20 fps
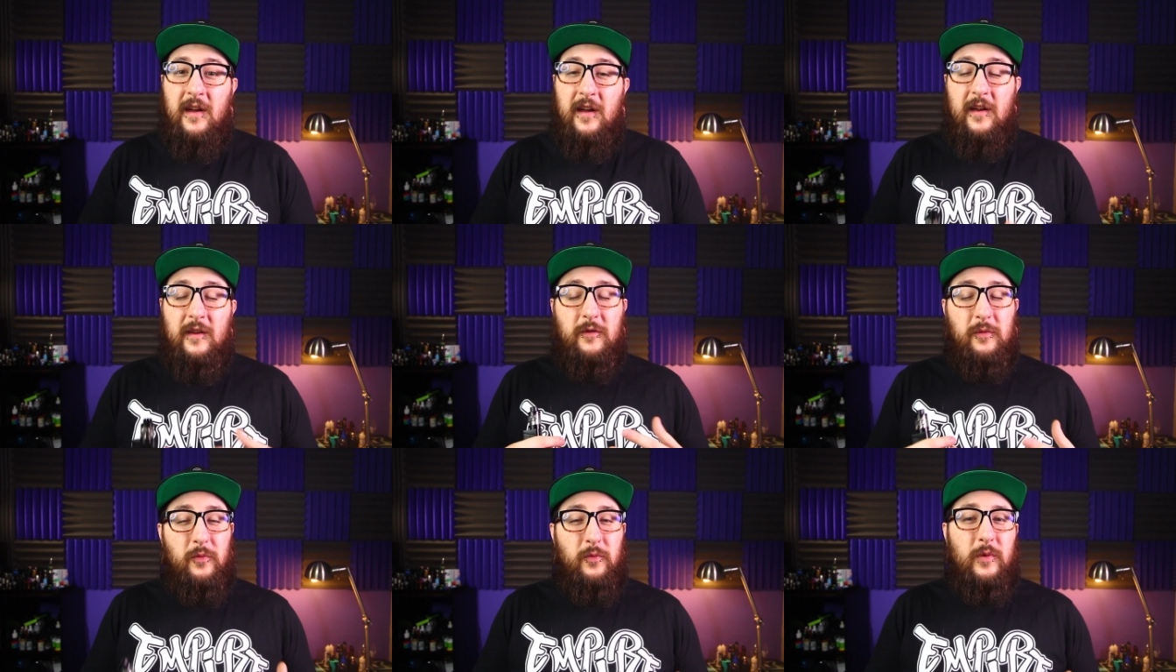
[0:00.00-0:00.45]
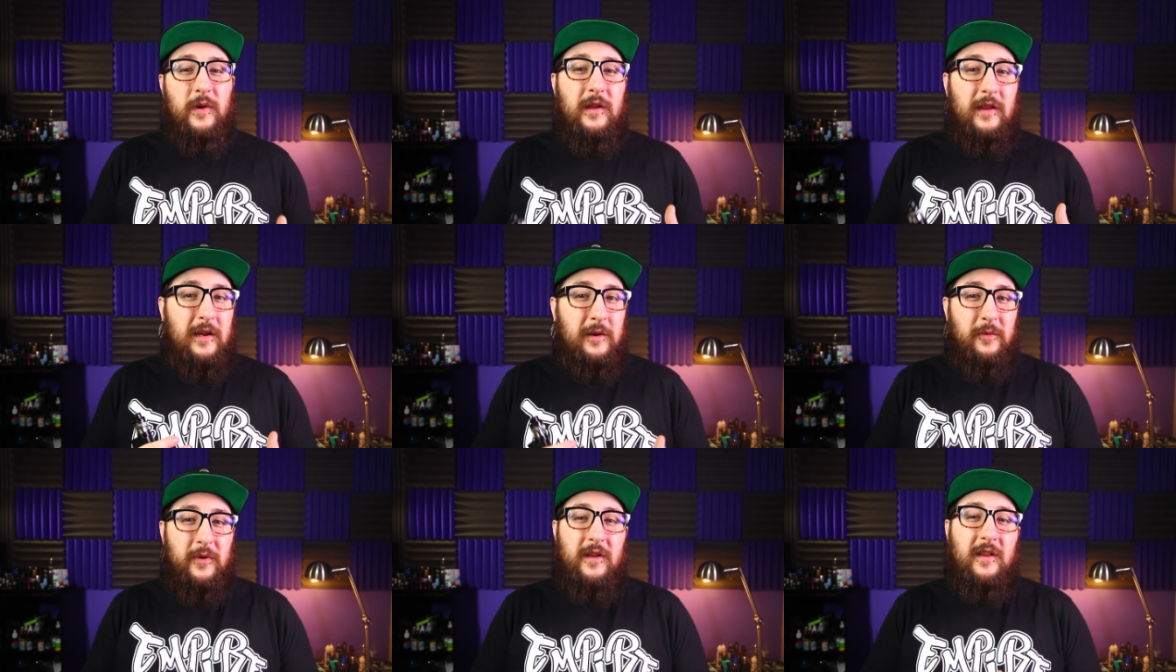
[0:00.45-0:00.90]
is
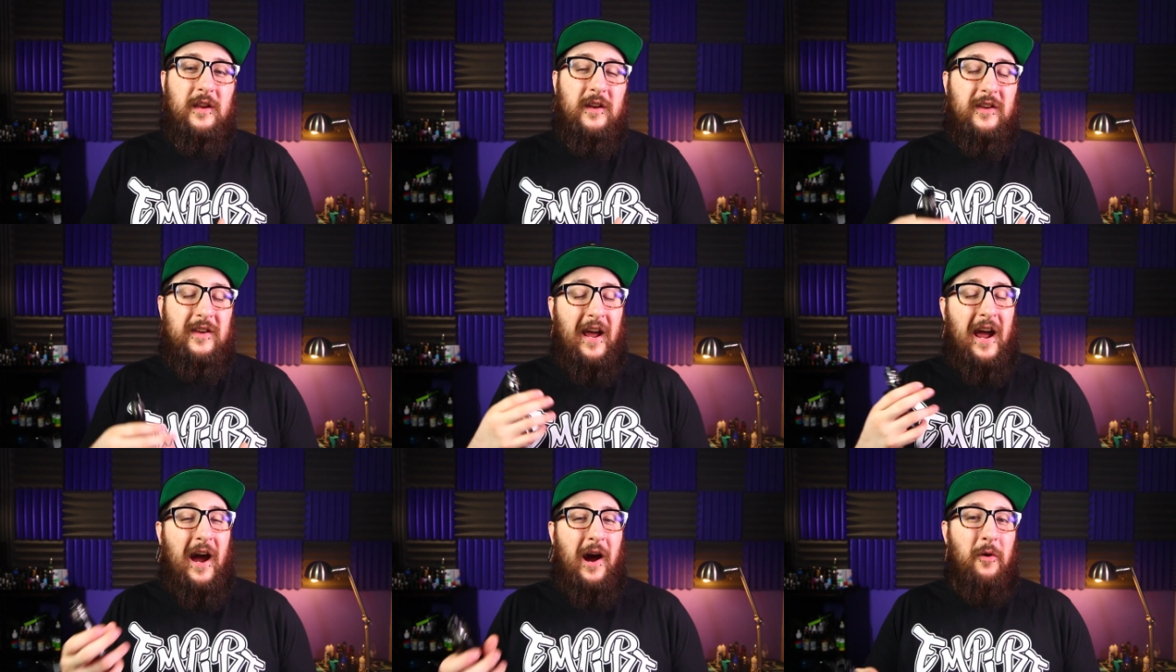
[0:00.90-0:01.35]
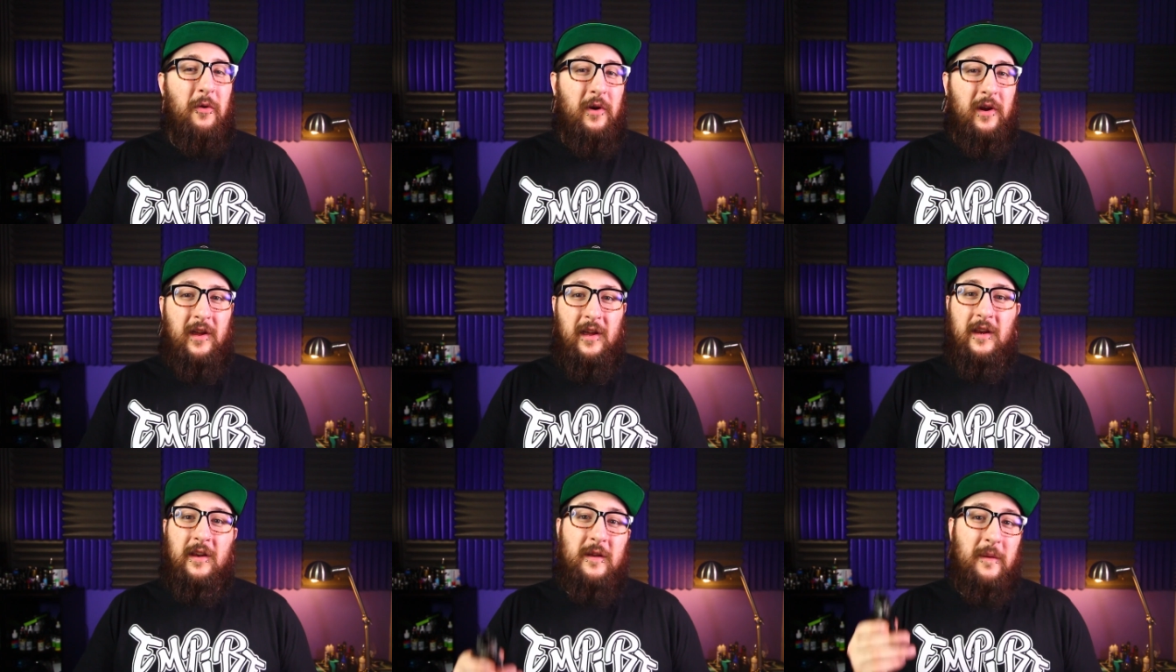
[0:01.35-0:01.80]
really, really
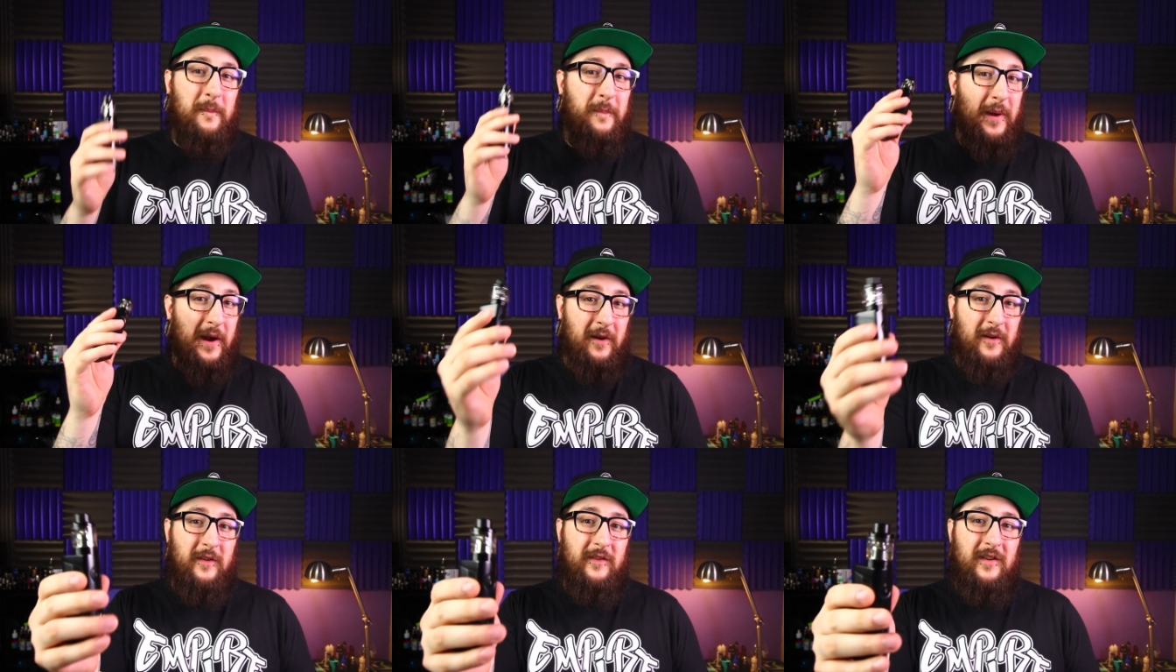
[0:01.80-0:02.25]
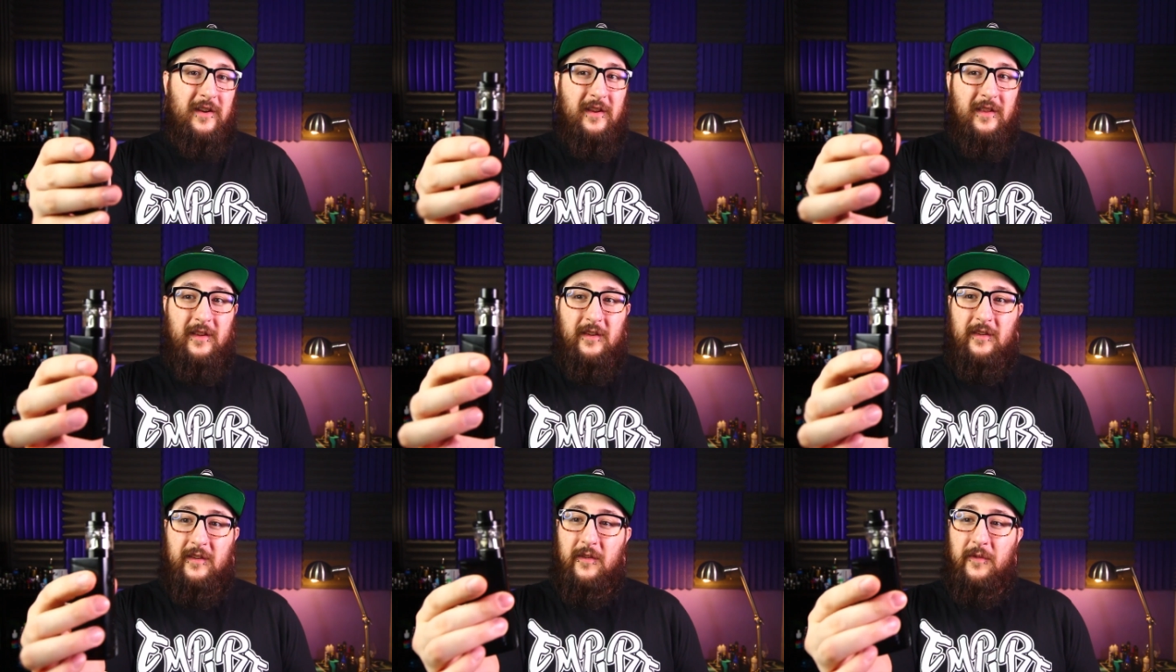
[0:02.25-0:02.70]
towering in comparison to
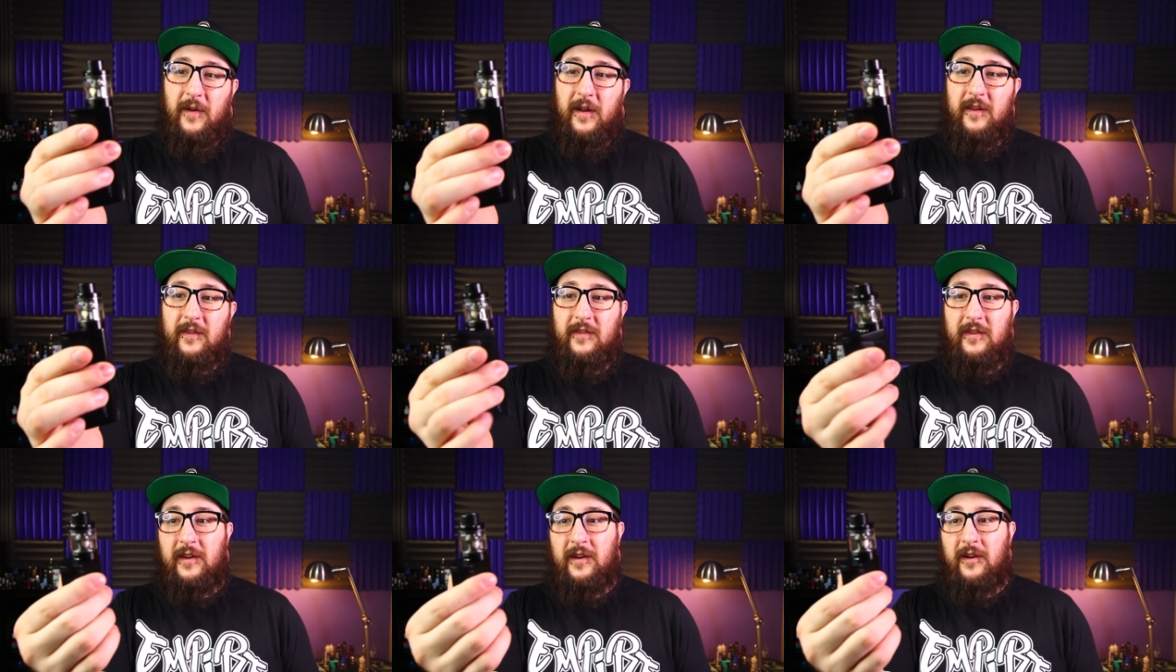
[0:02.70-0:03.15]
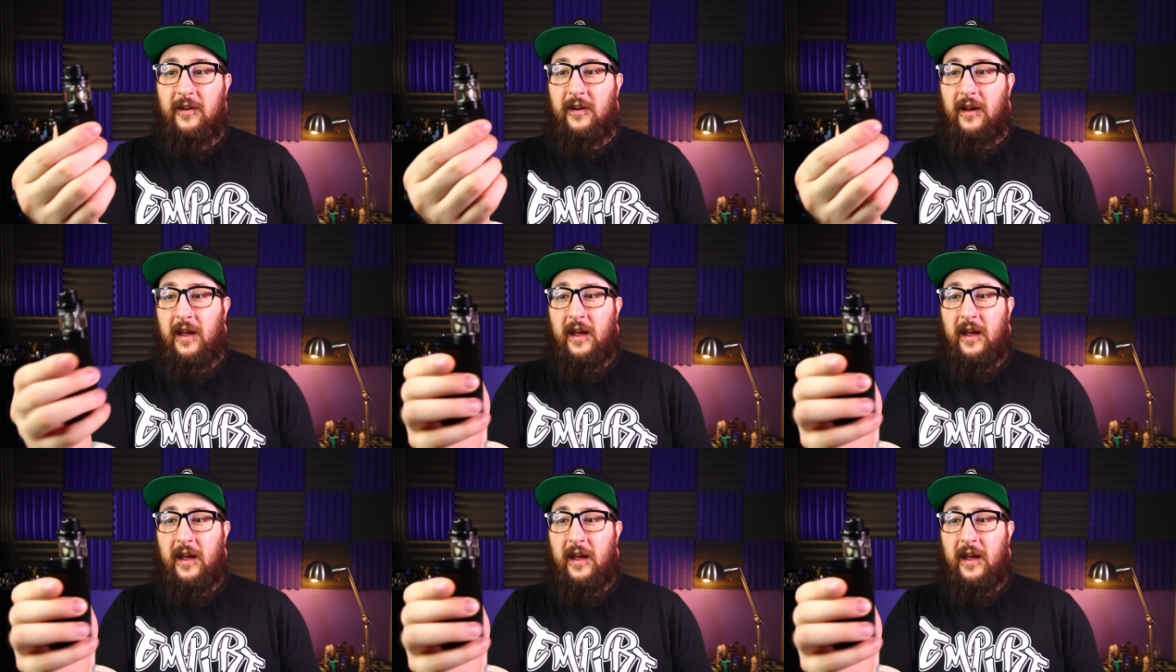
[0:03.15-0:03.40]
this device here.